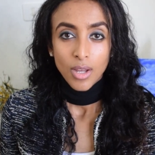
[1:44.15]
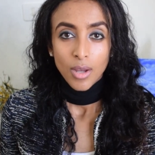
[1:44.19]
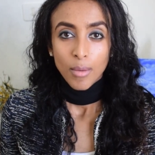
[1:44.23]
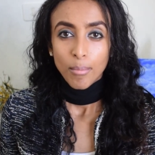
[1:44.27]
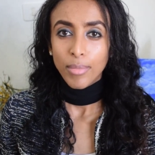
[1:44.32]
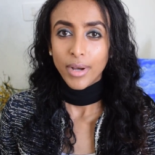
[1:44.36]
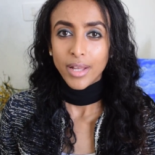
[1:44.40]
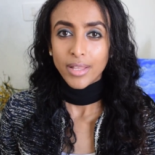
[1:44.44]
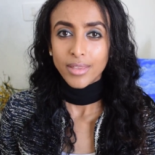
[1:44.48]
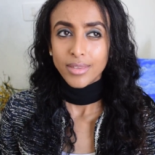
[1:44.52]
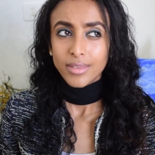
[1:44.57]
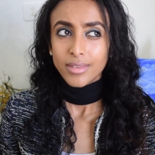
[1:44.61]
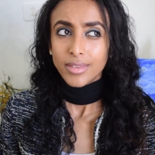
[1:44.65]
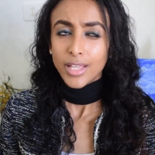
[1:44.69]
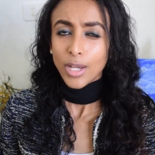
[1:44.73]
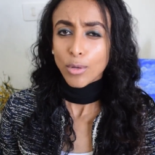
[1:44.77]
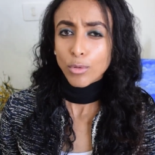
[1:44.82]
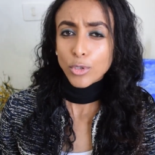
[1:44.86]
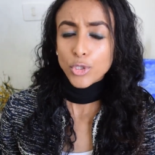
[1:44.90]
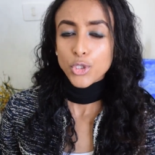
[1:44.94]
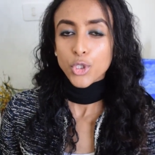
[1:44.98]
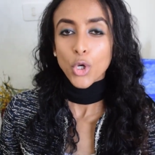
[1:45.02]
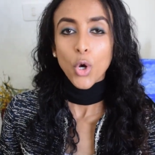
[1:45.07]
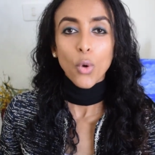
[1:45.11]
but they will
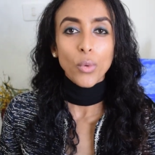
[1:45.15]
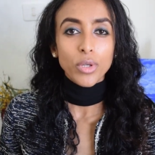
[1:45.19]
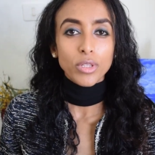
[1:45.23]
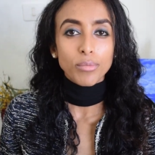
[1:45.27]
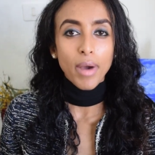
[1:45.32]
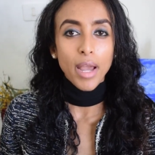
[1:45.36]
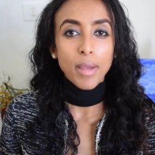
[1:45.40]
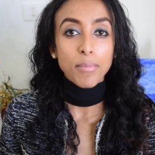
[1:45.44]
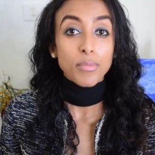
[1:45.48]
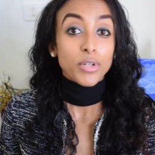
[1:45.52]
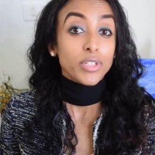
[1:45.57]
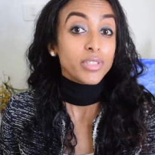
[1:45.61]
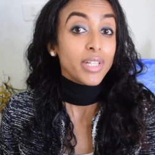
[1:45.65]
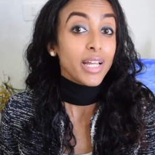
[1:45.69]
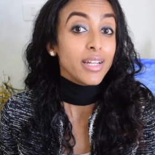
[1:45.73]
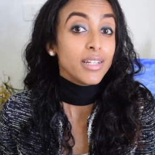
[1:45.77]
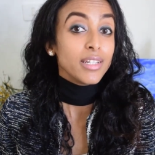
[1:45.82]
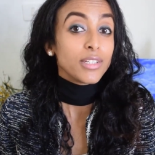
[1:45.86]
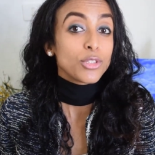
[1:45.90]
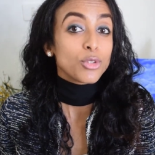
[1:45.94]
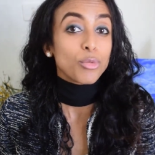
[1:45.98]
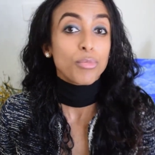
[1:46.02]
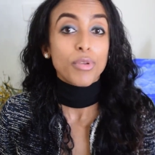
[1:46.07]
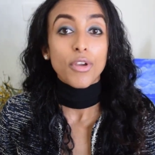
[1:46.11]
show it by
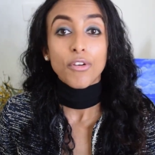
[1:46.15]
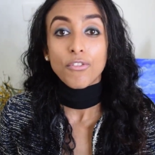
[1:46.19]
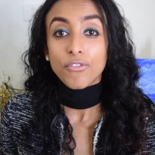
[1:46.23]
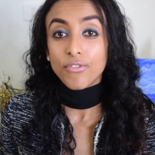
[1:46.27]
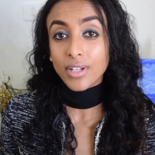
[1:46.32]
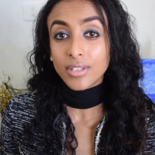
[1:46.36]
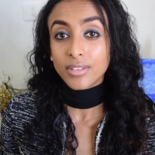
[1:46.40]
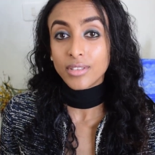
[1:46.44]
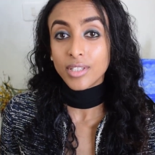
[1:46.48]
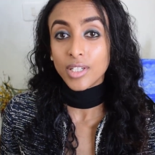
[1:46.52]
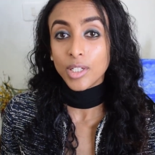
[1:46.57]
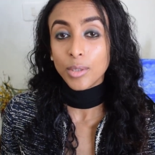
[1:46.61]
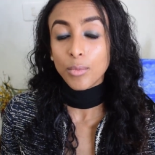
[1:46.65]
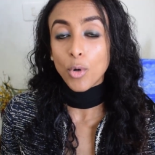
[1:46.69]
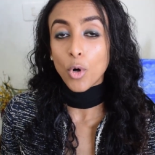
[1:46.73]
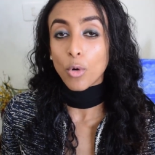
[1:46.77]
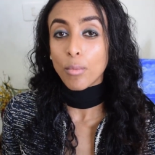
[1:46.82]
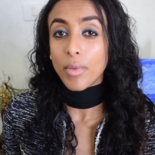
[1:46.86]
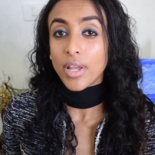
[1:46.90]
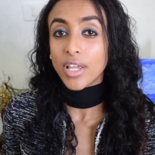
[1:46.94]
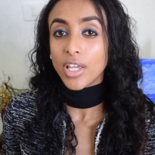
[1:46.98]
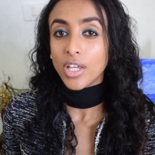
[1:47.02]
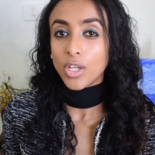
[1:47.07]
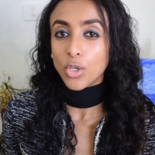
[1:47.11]
pretending to be a victim or
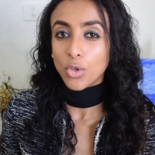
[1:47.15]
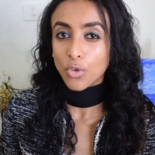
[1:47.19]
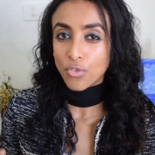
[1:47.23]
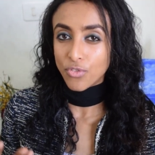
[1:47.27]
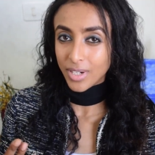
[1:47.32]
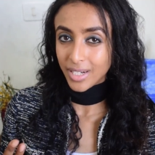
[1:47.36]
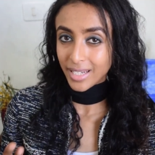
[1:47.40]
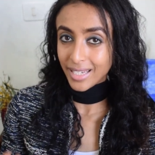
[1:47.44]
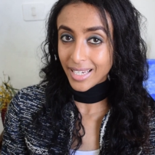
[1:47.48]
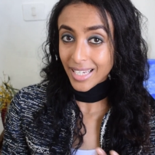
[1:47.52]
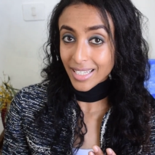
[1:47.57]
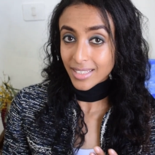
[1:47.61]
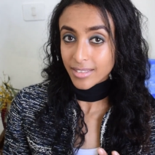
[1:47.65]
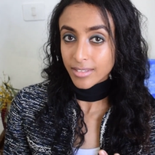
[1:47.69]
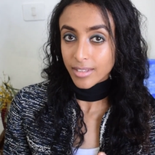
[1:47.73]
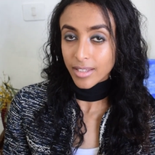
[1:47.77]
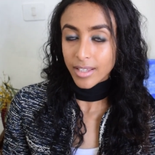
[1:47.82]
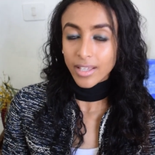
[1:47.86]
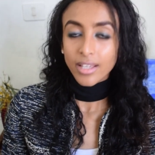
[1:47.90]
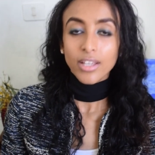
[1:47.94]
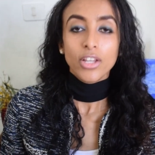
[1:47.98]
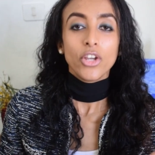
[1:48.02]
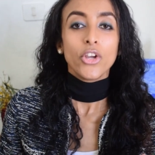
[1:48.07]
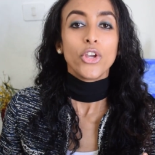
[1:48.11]
making you feel
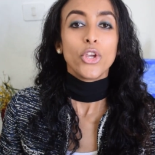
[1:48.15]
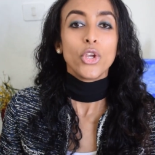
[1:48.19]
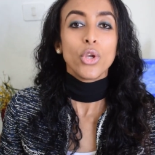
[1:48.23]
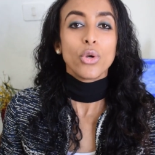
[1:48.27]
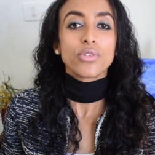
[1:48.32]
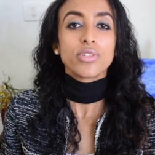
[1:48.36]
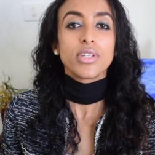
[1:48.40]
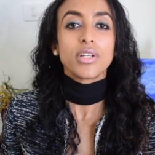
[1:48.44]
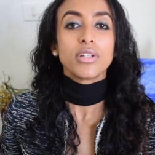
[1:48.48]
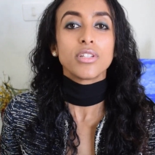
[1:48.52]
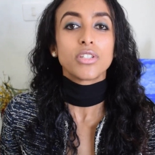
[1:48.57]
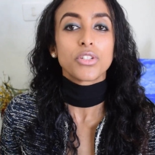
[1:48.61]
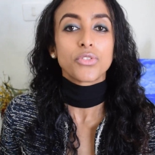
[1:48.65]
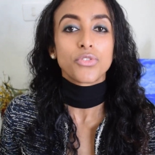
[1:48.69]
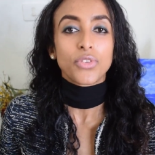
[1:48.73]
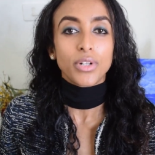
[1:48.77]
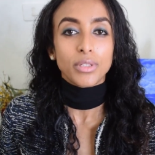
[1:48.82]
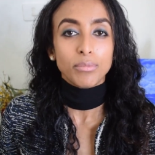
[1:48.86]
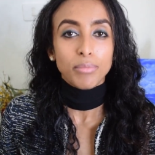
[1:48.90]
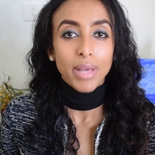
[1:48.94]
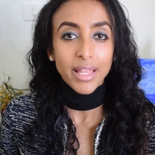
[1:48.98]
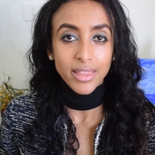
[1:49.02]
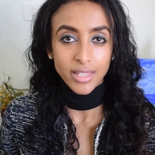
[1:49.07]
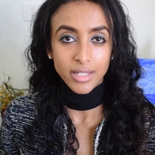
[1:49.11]
guilty using different
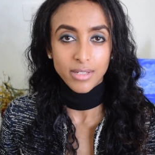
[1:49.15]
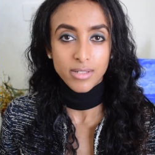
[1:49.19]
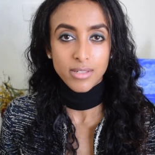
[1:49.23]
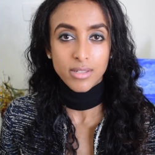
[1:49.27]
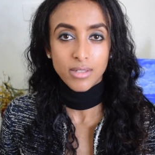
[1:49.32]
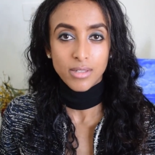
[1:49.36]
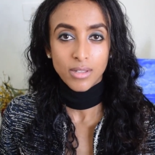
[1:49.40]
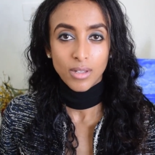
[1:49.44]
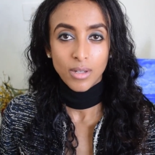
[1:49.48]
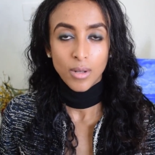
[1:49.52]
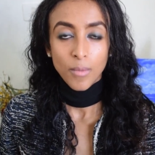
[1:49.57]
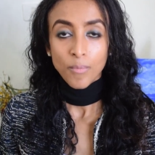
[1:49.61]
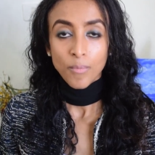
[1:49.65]
methods.